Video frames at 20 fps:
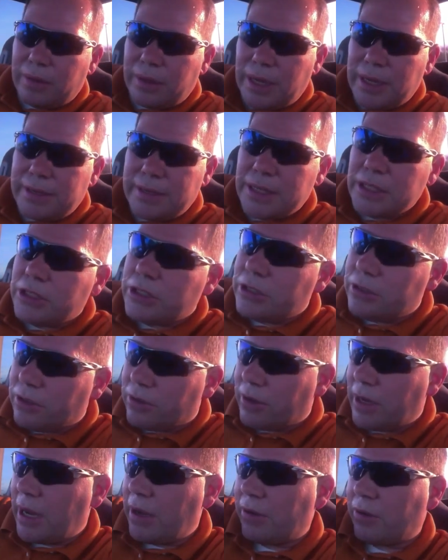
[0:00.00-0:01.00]

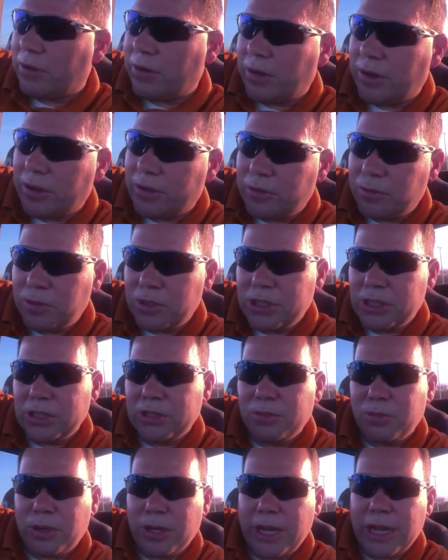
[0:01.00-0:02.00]
additional alcohols, which
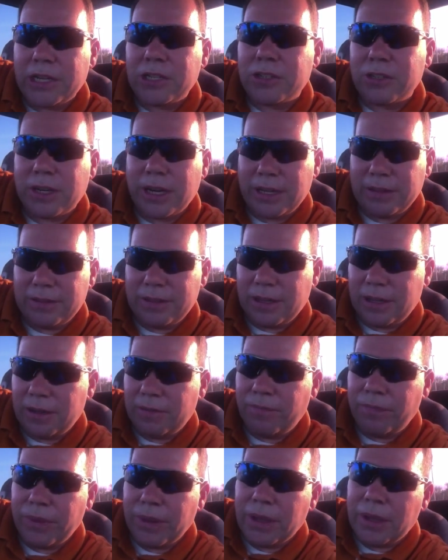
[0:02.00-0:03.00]
is what Extra has done.
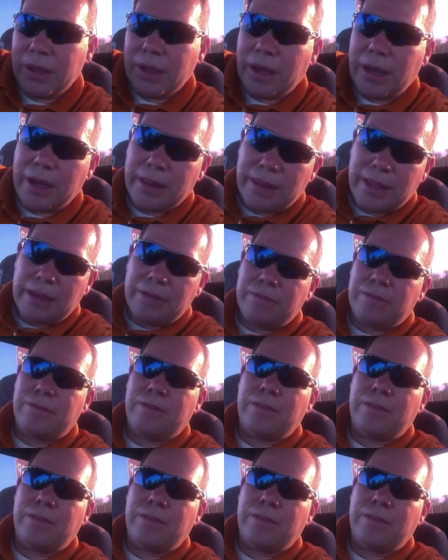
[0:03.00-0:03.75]
They've